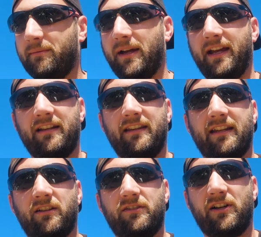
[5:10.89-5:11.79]
made.
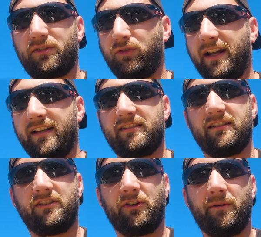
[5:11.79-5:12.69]
They've got nice
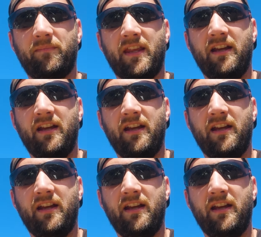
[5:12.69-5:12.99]
radiuses on them.